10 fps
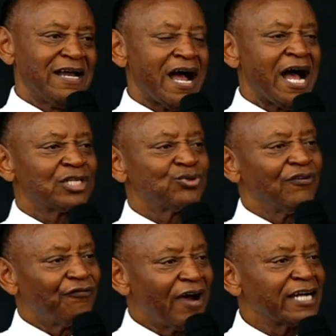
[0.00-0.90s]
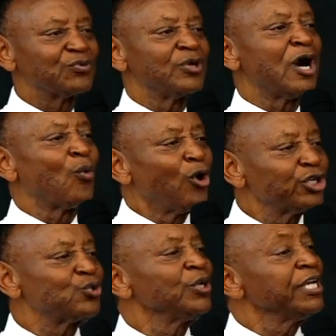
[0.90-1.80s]
Actual fact, we are
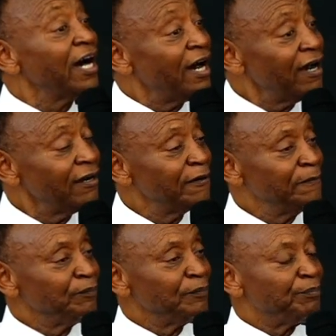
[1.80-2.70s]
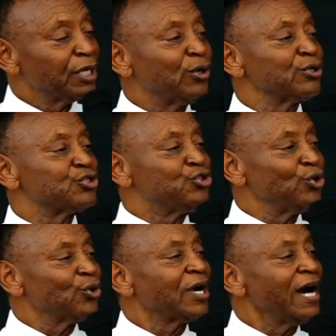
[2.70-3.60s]
what we are because
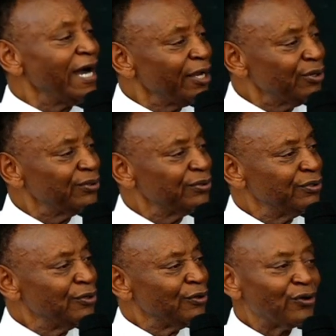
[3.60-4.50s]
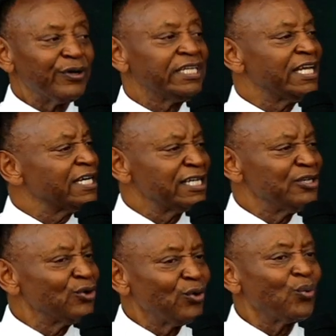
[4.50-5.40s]
Joe Kayo, though he doesn't
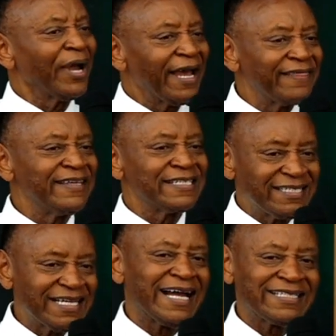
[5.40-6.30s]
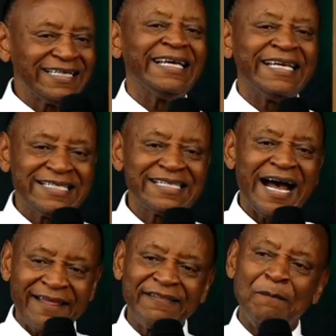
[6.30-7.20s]
know where this church is
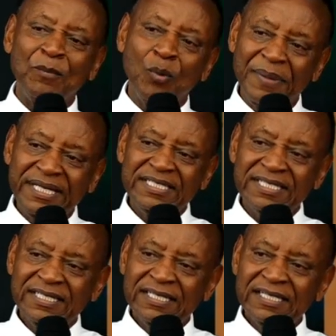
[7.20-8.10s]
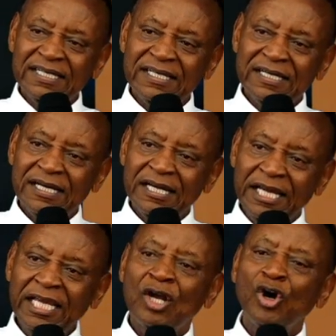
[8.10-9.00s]
at the moment,
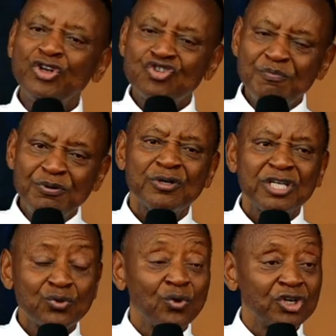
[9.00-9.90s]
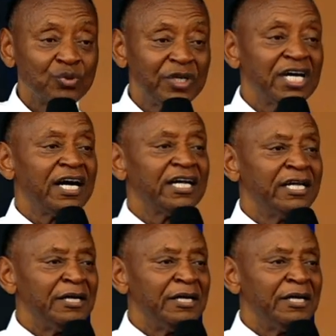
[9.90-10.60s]
he contributed to what we are.